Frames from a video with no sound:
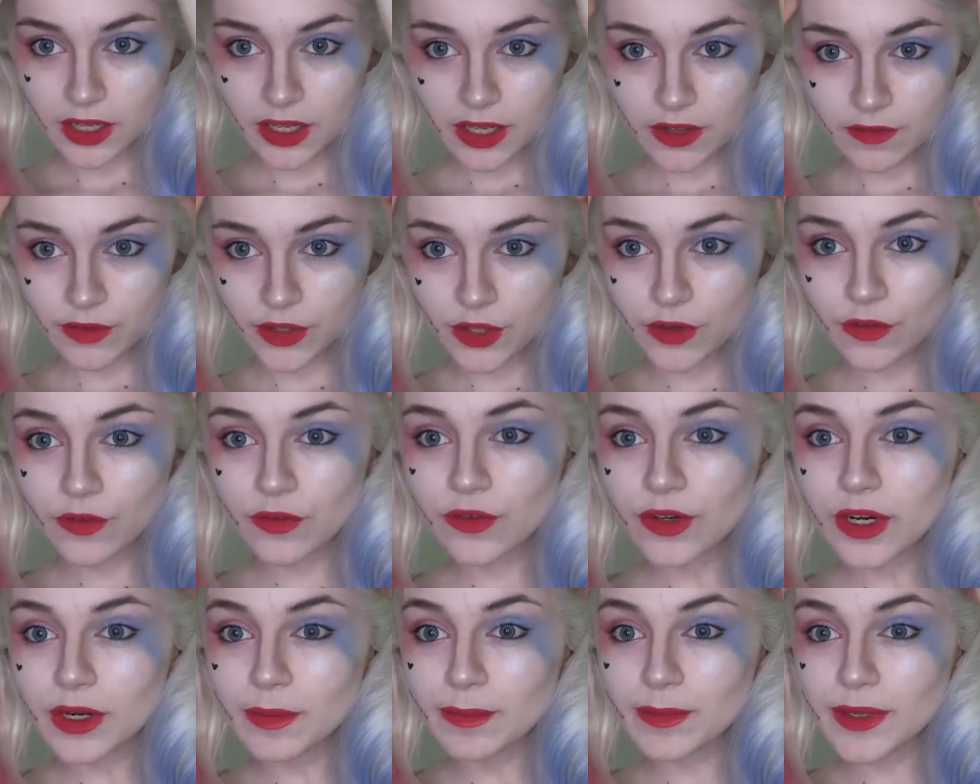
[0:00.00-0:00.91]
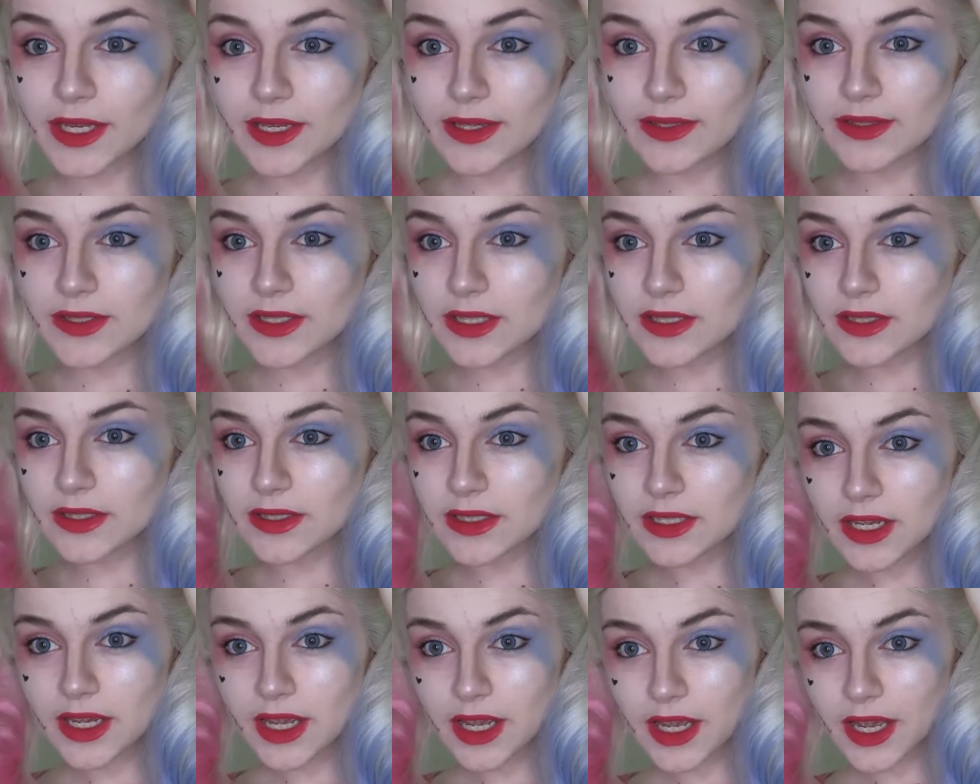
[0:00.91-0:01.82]
a few front pieces,
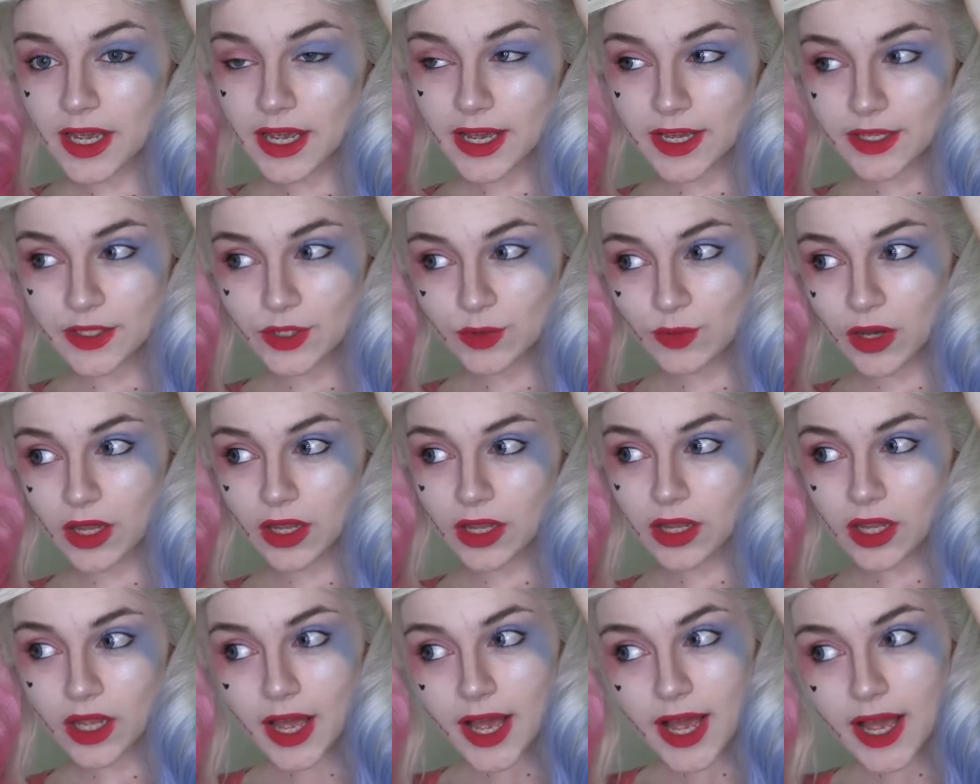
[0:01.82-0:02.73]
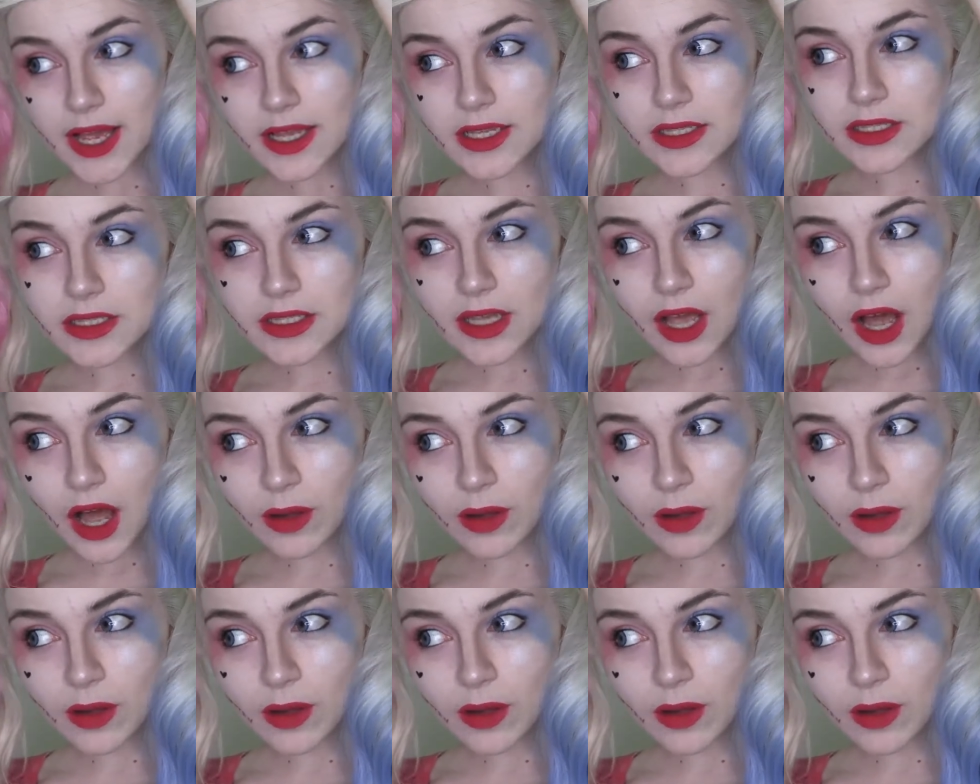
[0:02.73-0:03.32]
as well as